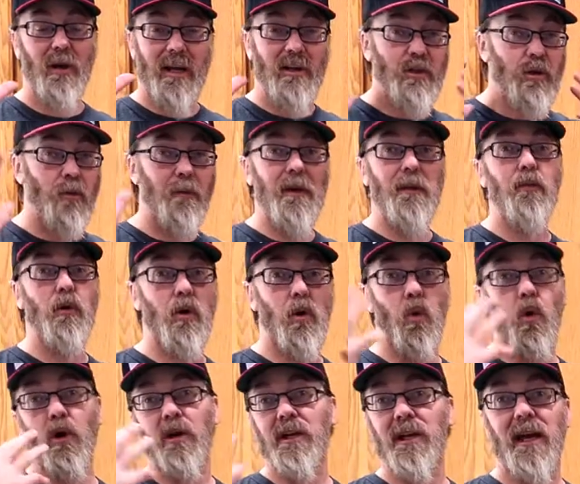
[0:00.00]
you got two people
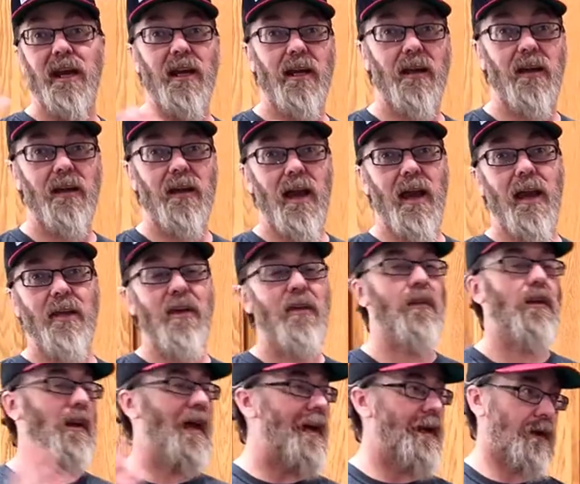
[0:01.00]
coordinating and then
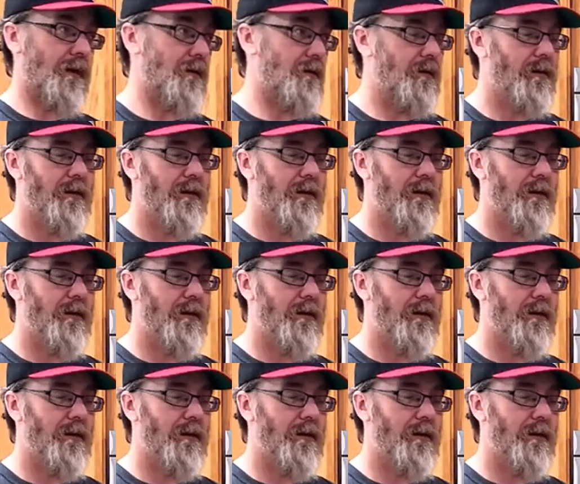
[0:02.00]
the lighting.